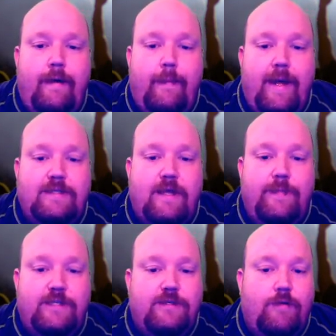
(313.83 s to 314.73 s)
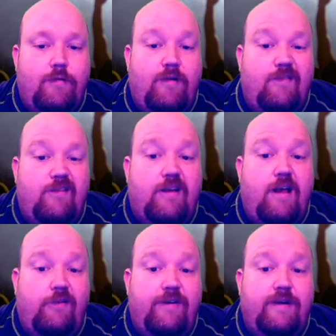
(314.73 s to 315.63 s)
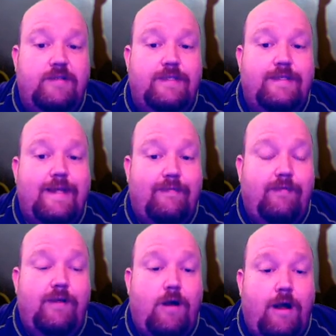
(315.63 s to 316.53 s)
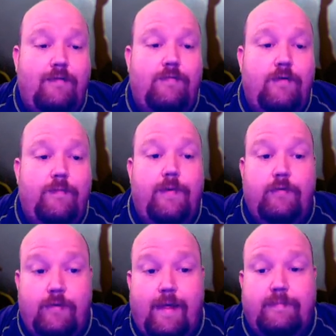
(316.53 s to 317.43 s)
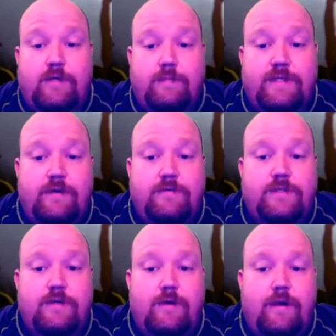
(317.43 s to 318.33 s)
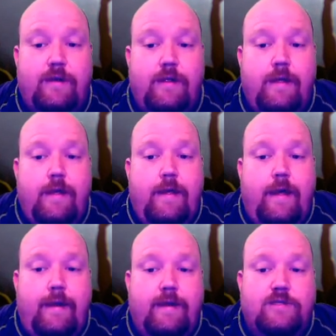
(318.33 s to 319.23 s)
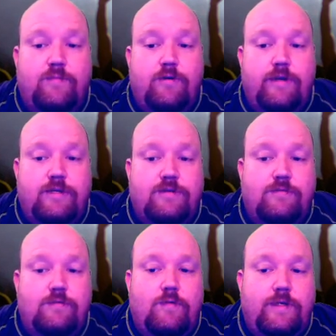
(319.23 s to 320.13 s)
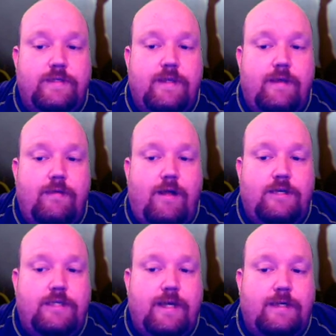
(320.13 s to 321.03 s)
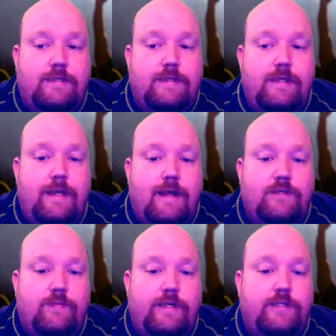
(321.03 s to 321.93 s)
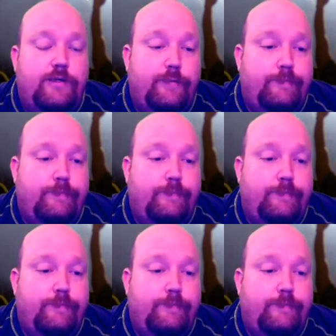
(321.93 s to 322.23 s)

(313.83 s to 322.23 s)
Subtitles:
As I mentioned earlier, the coloring is definitely off on both the laptops I used it on. It has more digital noise than the Logitech c922.